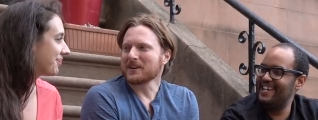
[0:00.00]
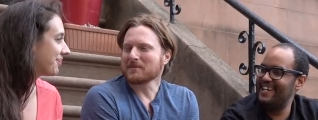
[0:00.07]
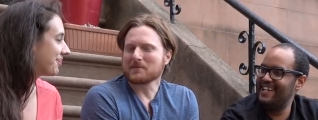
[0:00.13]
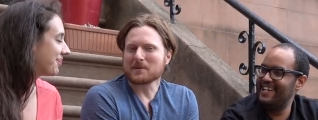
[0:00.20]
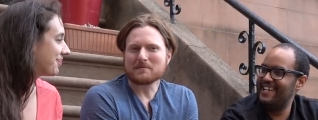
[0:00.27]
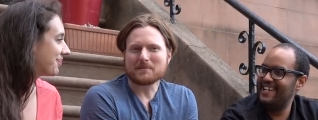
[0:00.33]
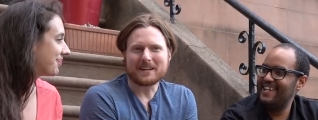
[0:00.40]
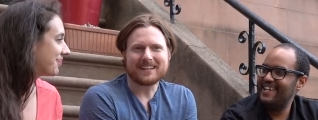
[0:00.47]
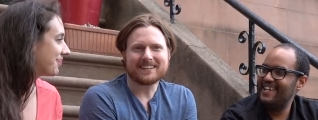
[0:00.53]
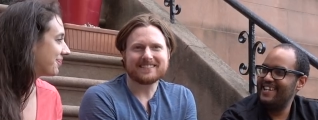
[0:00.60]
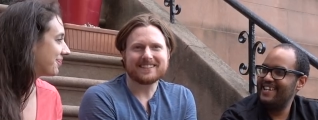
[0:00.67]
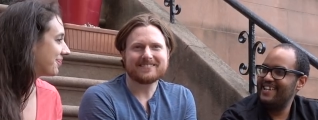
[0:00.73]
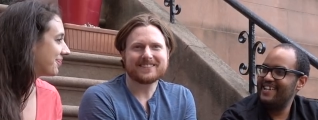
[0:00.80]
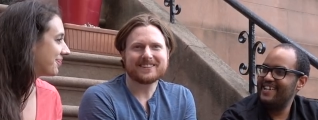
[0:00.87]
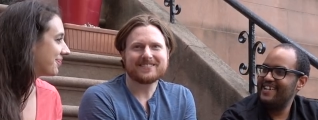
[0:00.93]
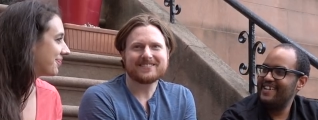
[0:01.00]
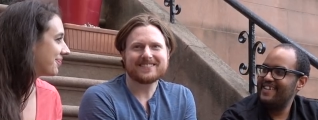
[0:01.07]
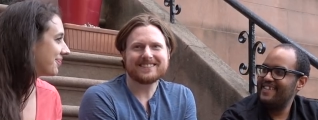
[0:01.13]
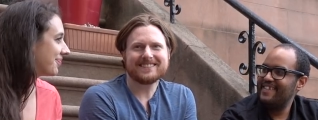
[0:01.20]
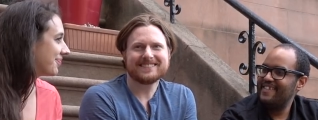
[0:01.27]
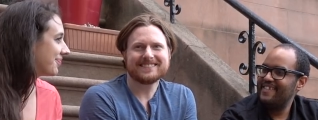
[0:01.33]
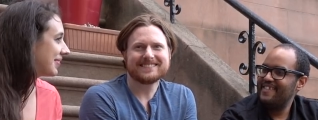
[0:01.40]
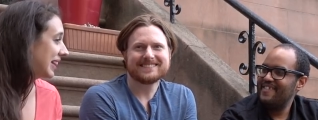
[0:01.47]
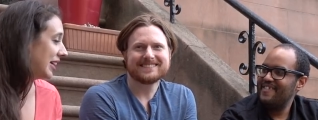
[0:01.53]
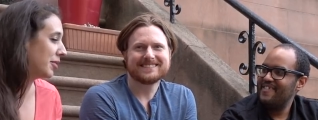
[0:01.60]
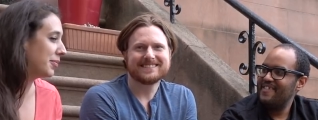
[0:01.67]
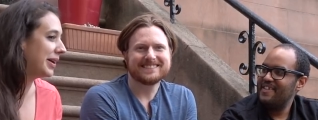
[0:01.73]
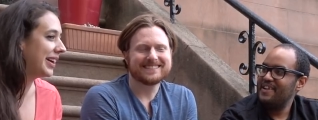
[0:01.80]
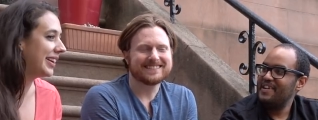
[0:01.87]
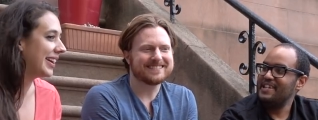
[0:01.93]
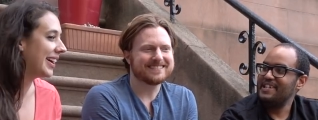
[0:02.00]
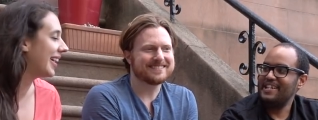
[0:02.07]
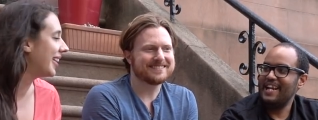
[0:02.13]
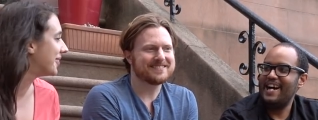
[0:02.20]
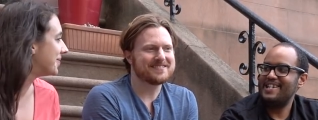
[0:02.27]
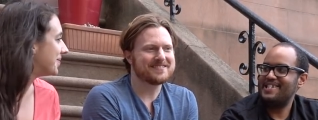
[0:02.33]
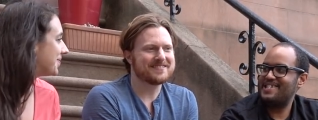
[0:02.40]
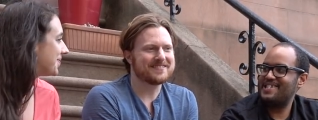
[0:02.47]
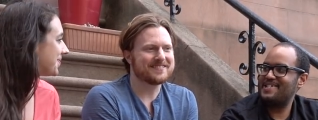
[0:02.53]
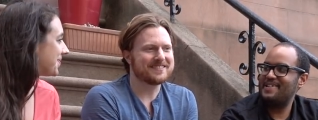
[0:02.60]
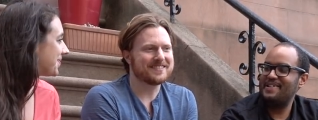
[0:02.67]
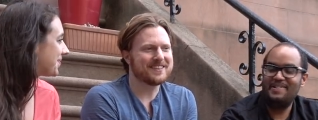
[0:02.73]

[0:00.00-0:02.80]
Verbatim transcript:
Speaker 1: we have more bacon left over?
Speaker 2: A little bit, yeah. Yes.